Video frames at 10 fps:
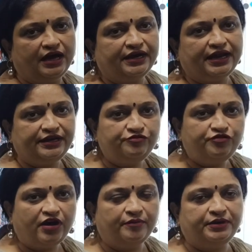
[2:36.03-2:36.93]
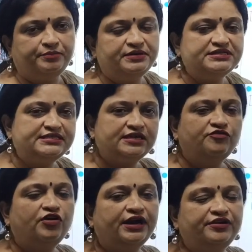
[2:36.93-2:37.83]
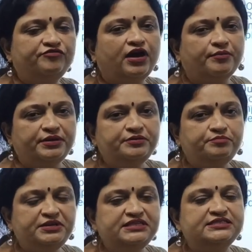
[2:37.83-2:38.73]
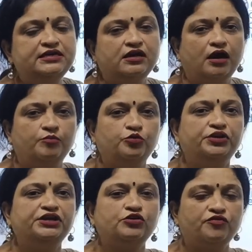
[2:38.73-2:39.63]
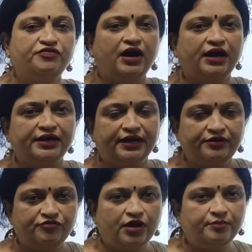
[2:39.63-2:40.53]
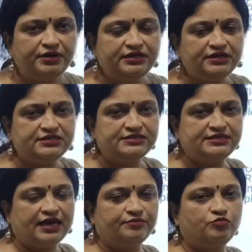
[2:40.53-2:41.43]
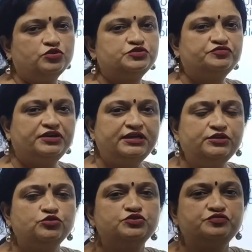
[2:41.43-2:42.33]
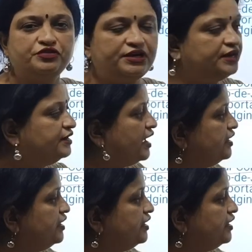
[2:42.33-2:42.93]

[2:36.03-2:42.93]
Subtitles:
our environment. Preserve our environment means the component of our environment. It is the atmosphere, lithosphere and